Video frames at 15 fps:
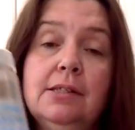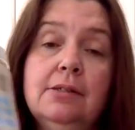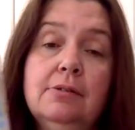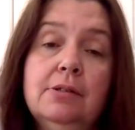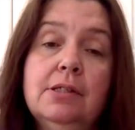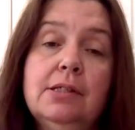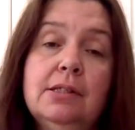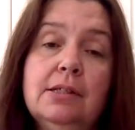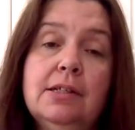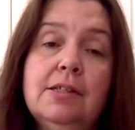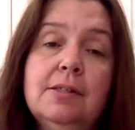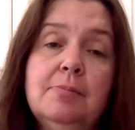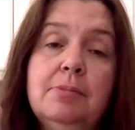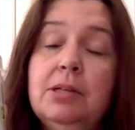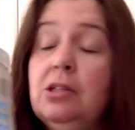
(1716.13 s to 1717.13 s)
So it's a
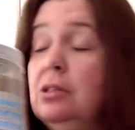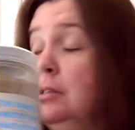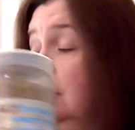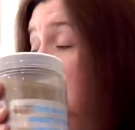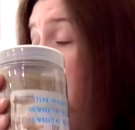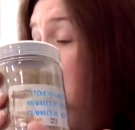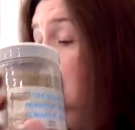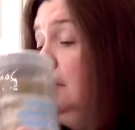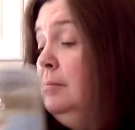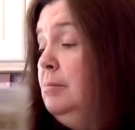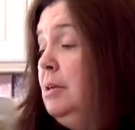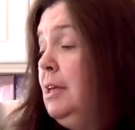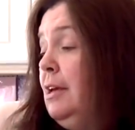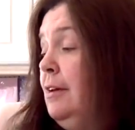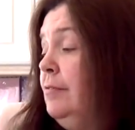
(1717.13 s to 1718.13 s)
nice big,
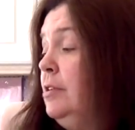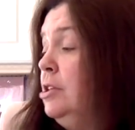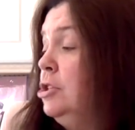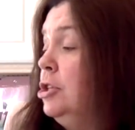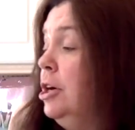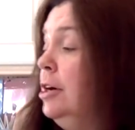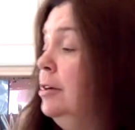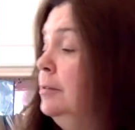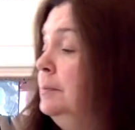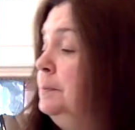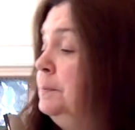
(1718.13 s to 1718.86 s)
big heavy jar.